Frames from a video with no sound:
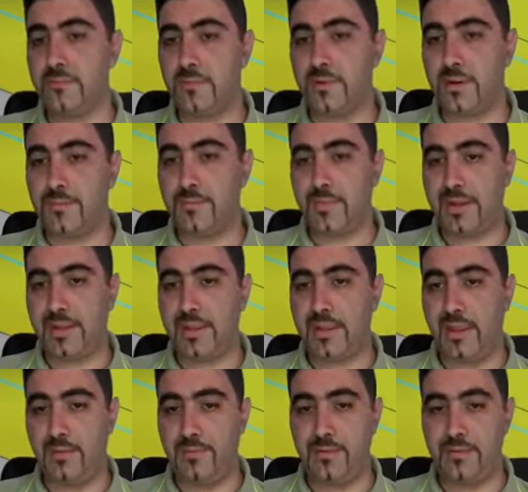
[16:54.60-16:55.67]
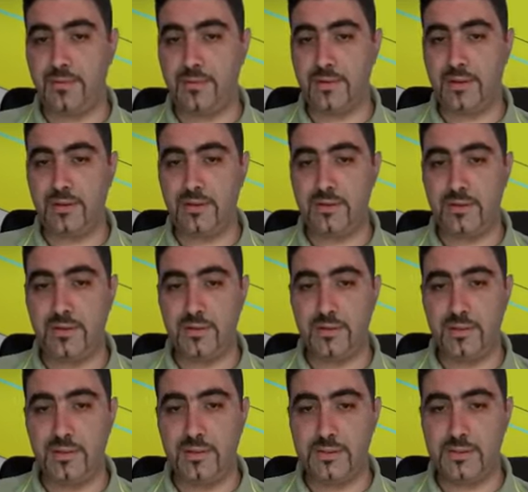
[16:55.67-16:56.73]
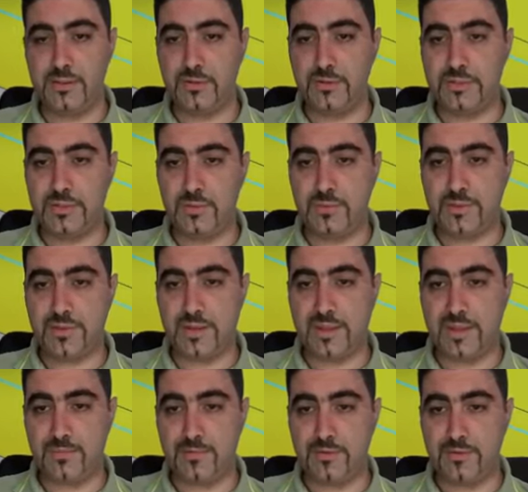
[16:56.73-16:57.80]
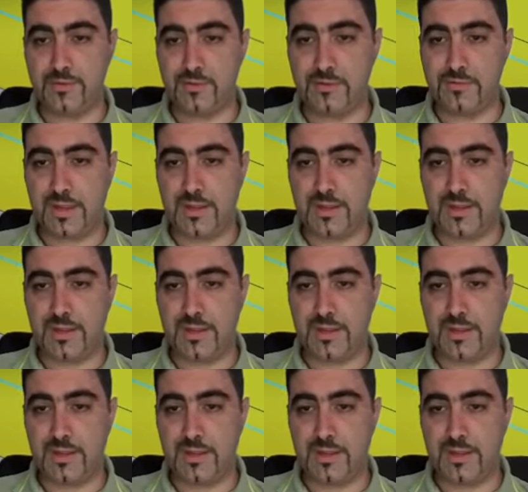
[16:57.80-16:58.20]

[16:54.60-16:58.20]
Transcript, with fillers: of my gap, okay? So you see what the gap controls.